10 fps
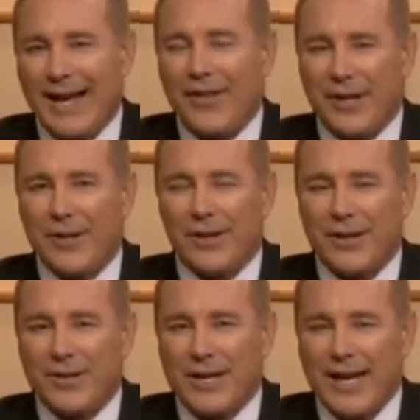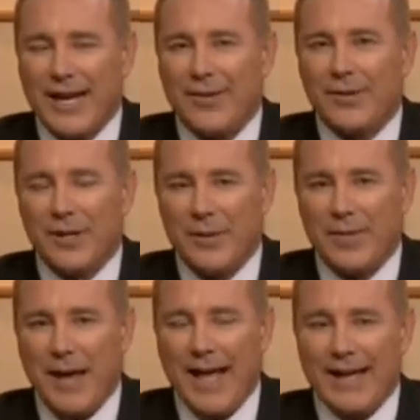I think you'll understand when you
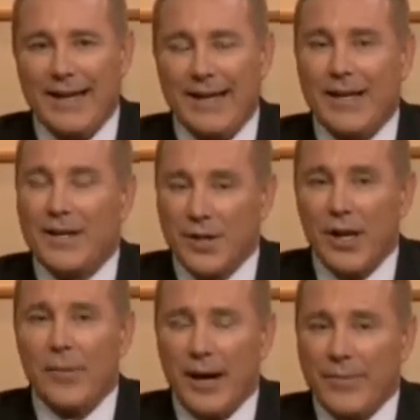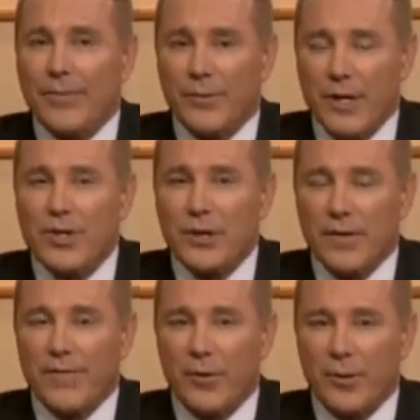meet Maggie it's all about reaching
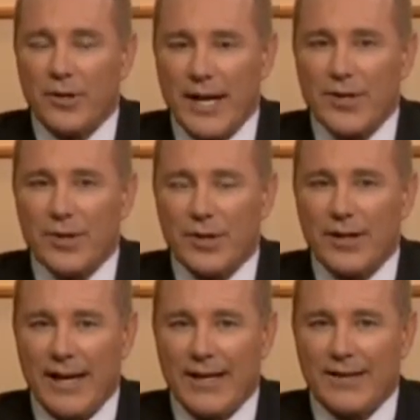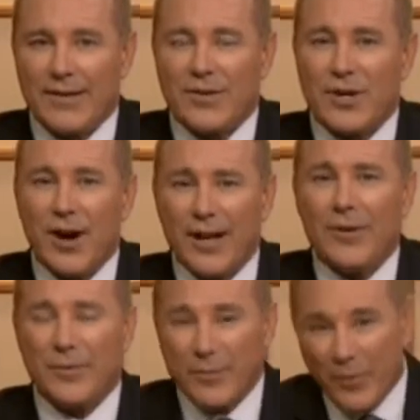your full potential and
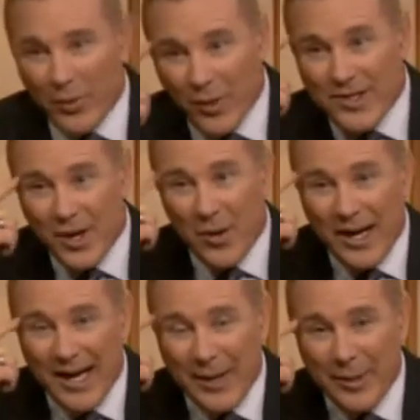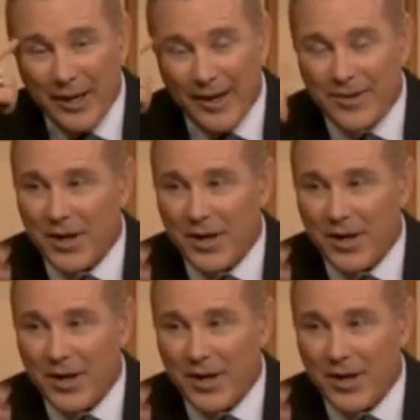starting with what's going on up here.